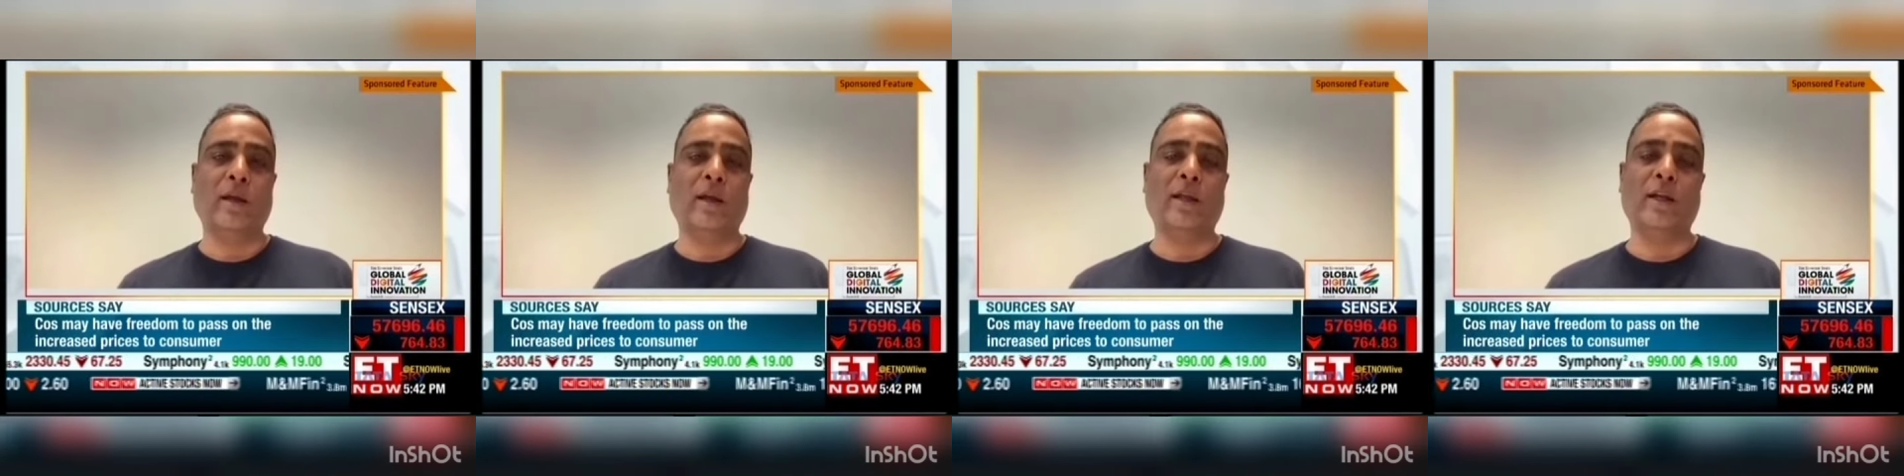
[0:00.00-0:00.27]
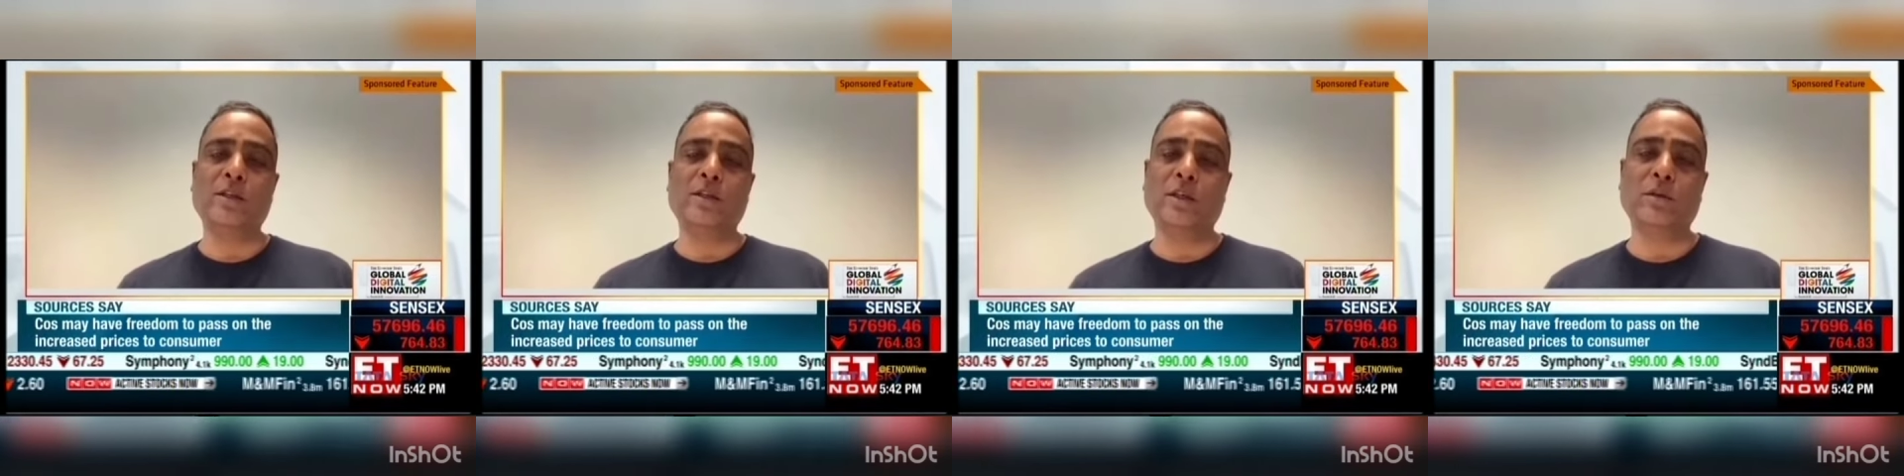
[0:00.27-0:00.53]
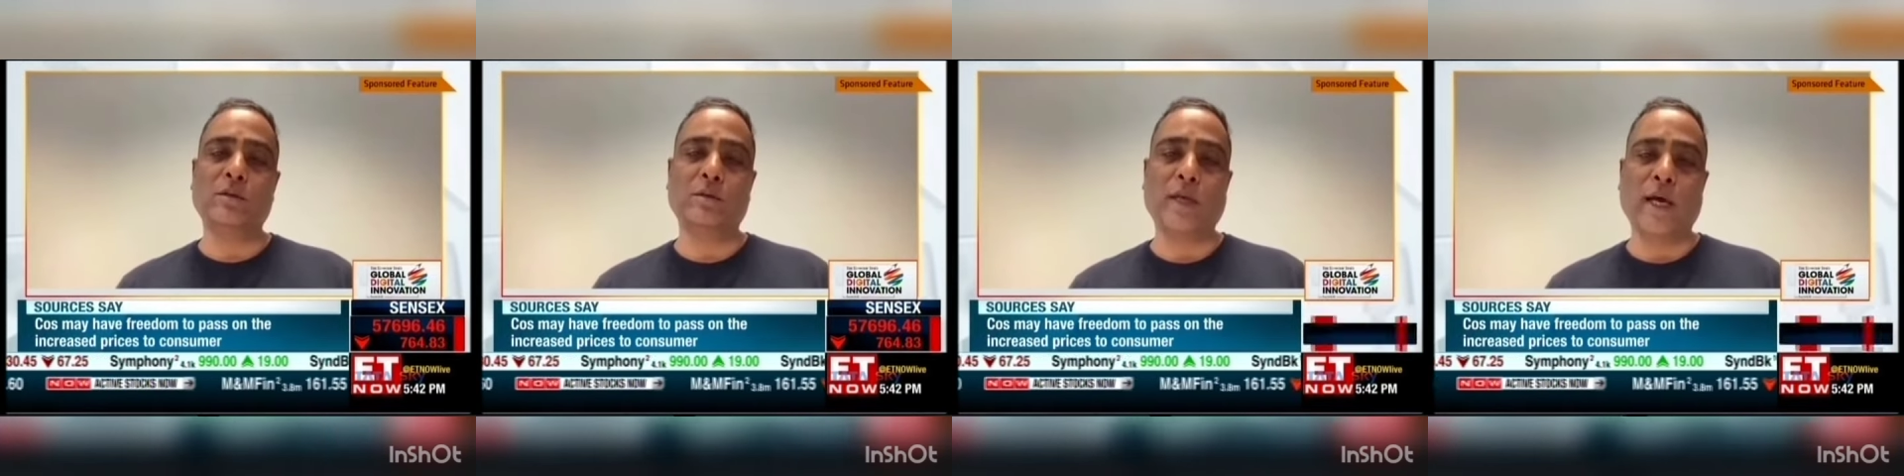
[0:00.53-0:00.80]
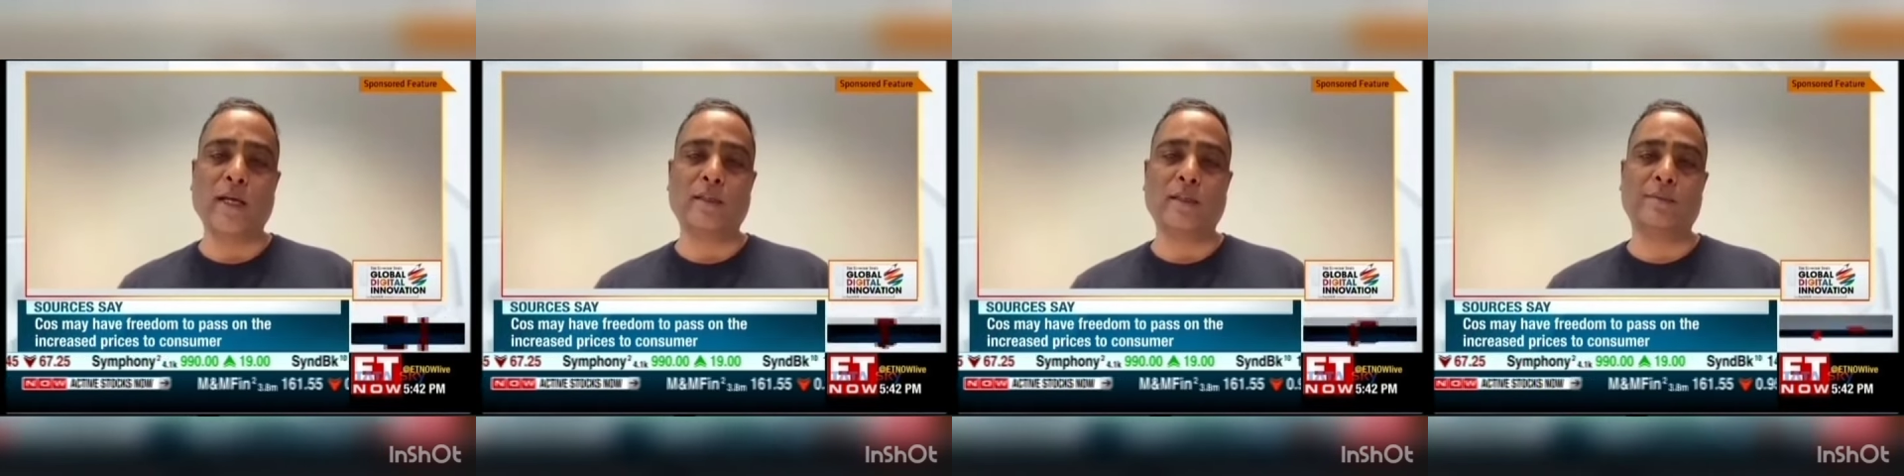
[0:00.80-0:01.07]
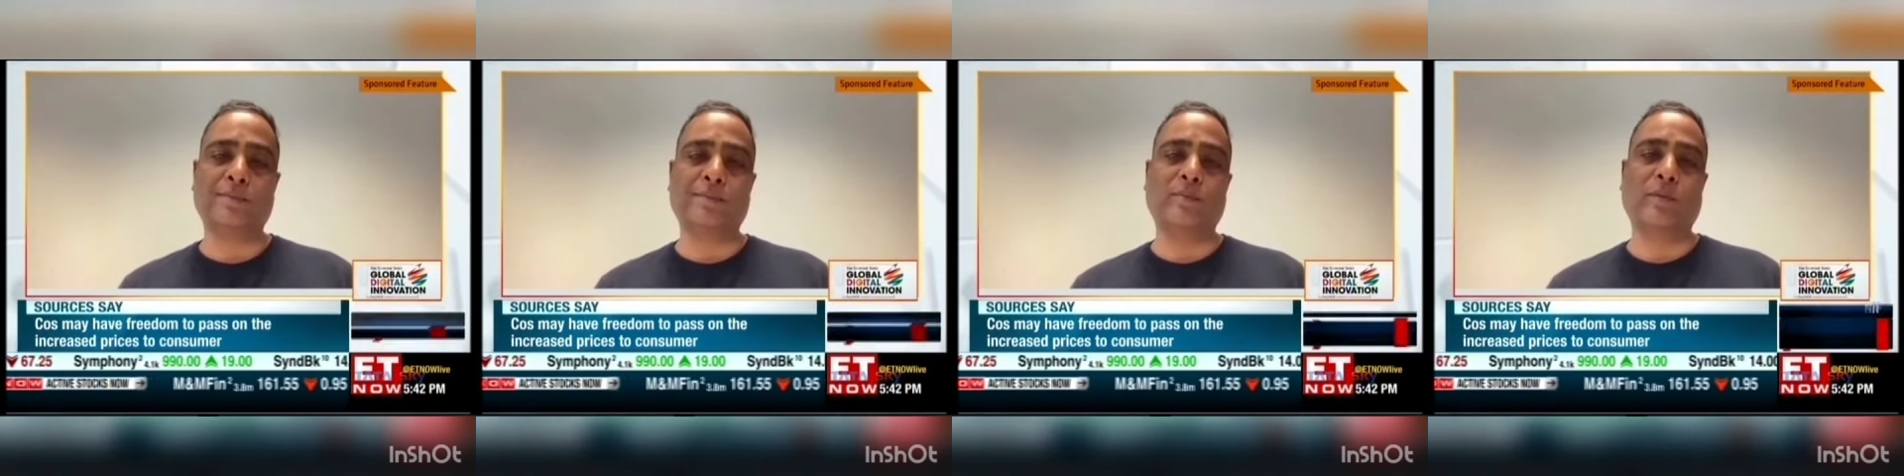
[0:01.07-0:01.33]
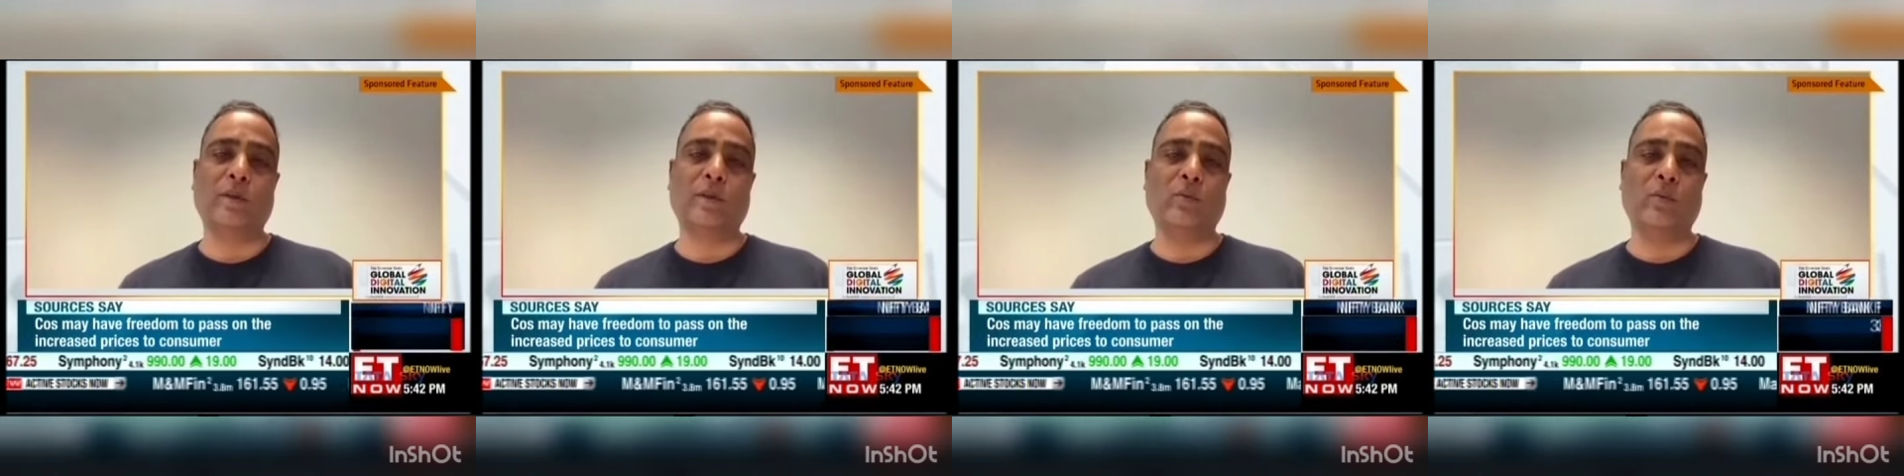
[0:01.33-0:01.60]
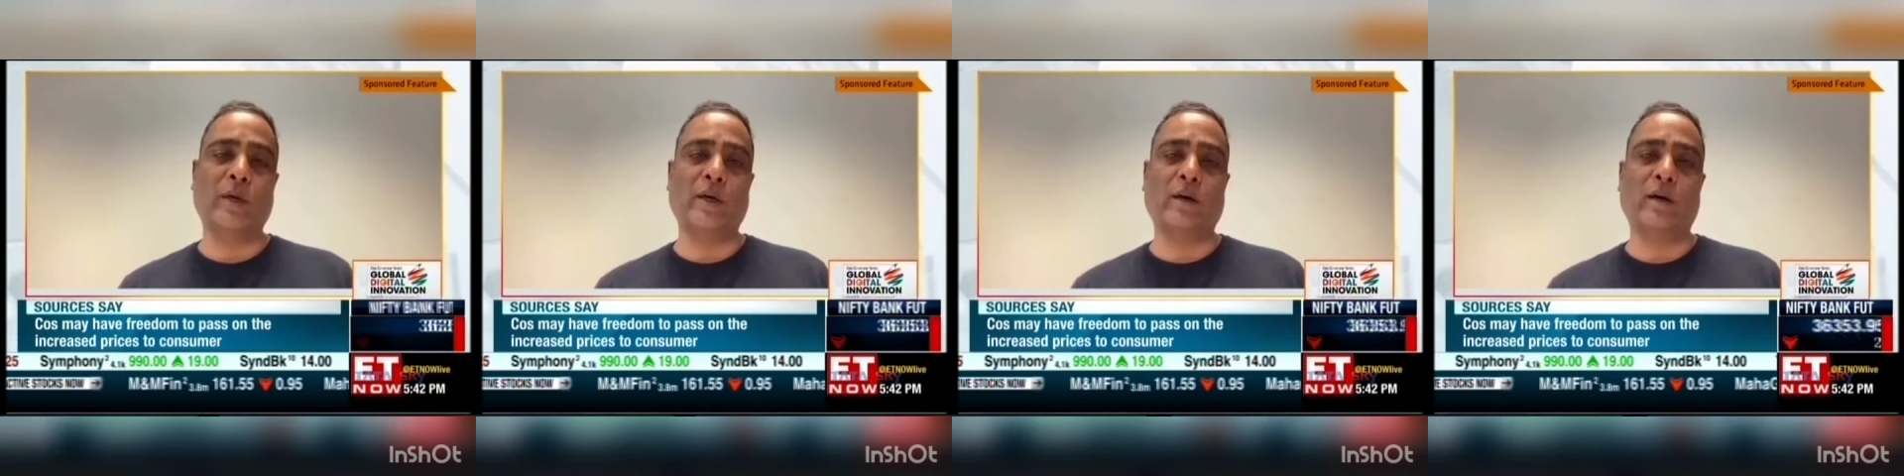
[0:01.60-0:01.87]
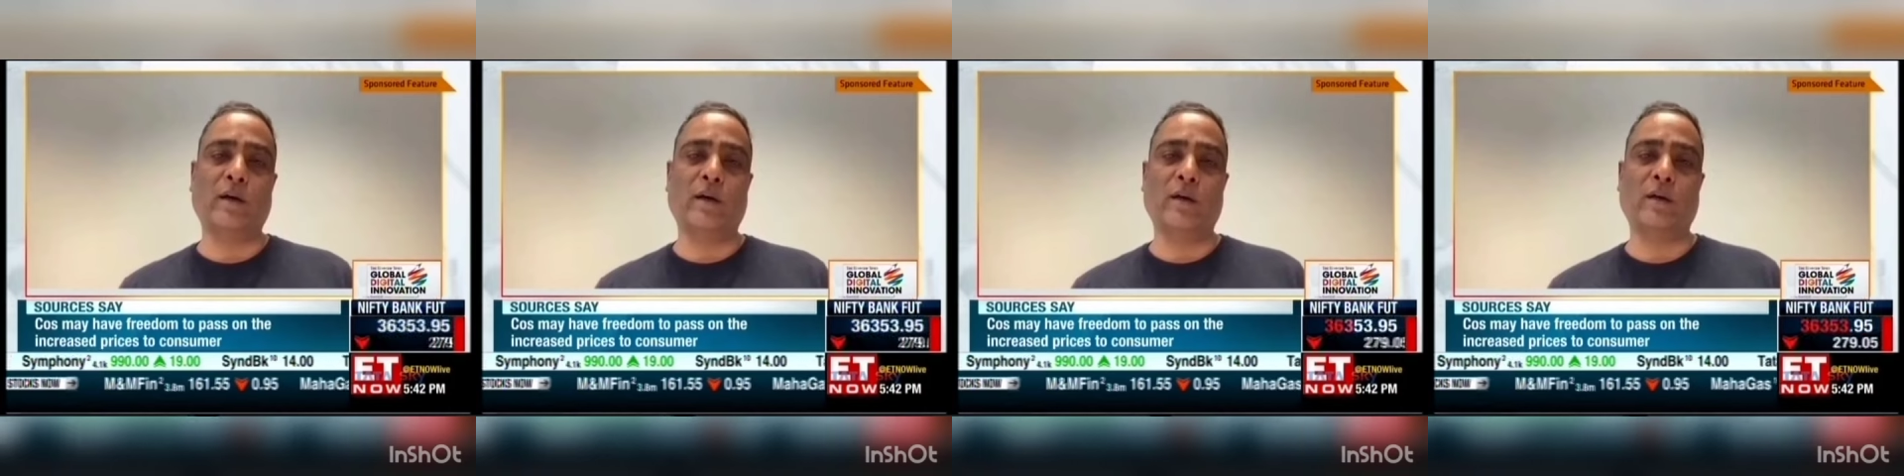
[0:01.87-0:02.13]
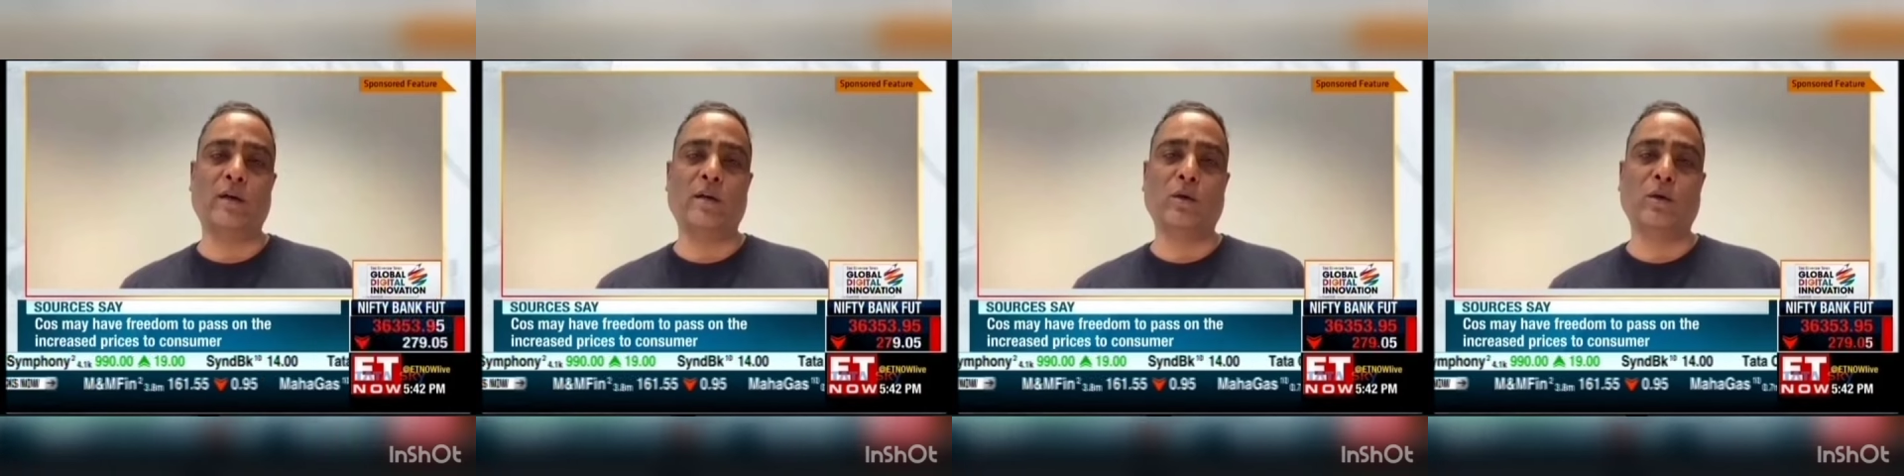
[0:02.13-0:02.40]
In addition to that, we are